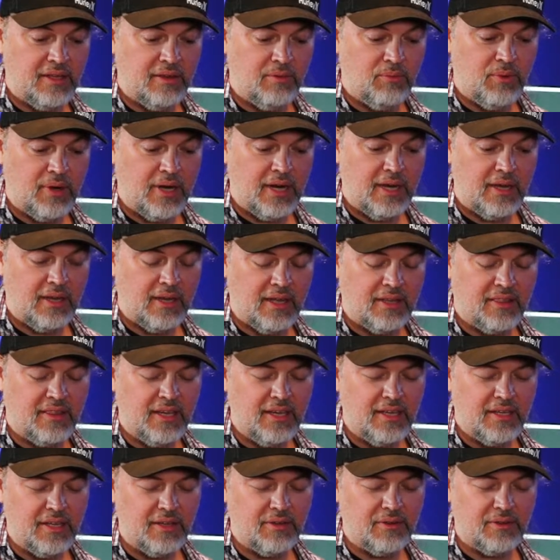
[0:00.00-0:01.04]
what I
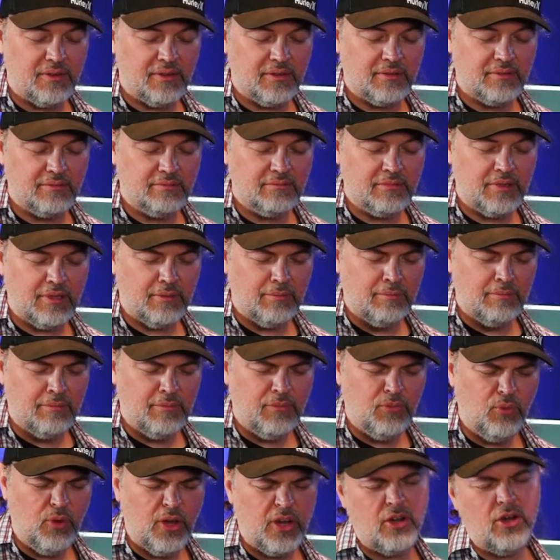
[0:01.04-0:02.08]
think another,
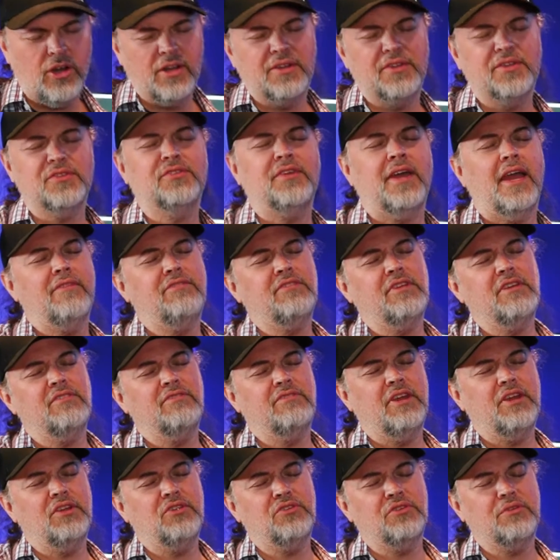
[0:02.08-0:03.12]
I call it a safety
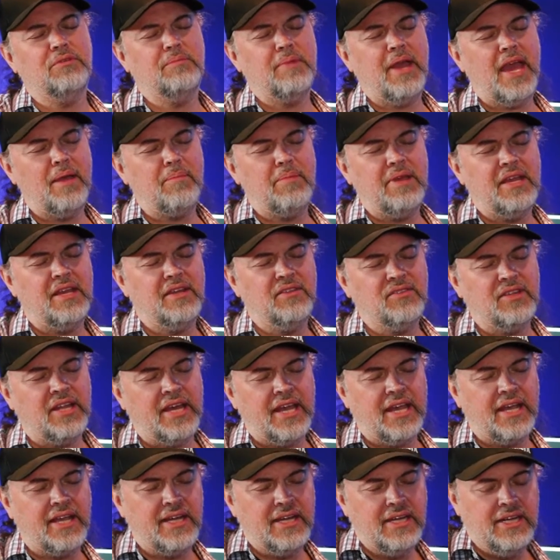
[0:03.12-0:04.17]
feature maybe, is
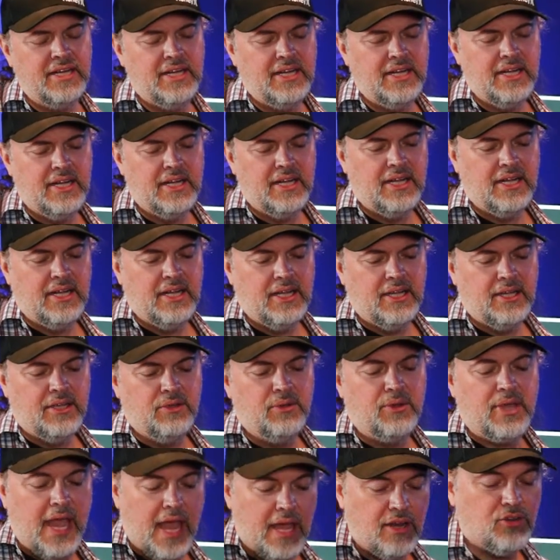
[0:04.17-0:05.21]
like
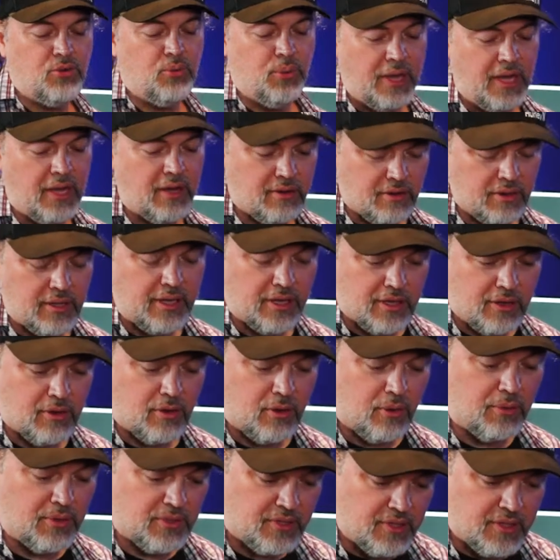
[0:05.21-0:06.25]
you can tweak, like
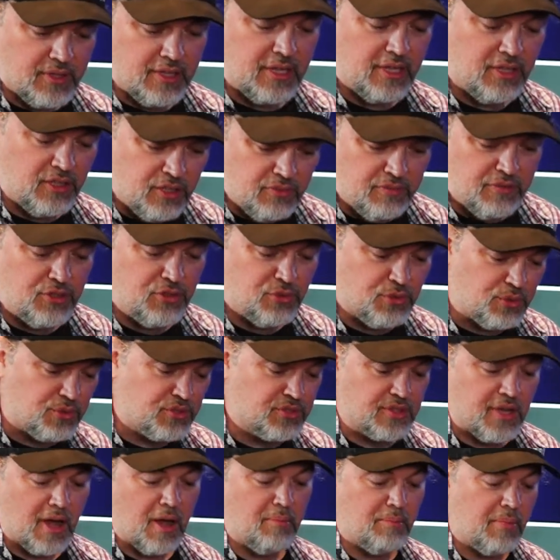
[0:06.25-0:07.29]
go into the individual
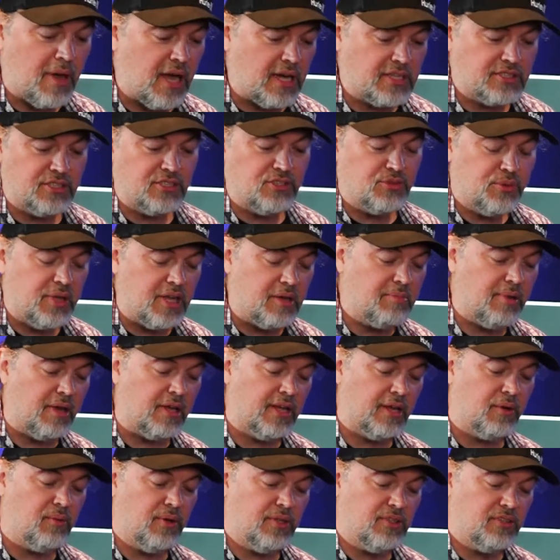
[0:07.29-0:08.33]
stomp box and tweak, but
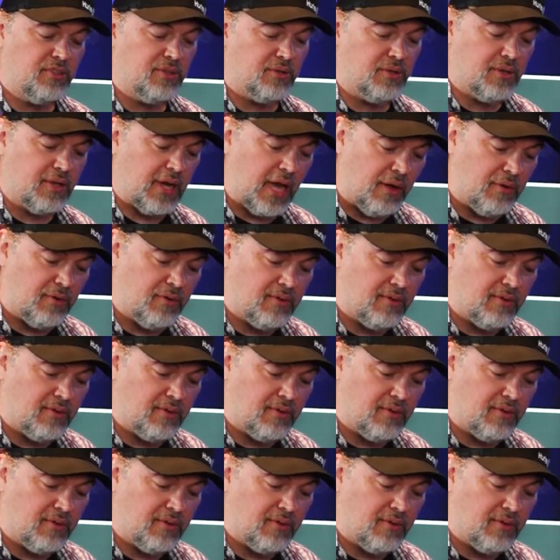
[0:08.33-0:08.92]
like once you're out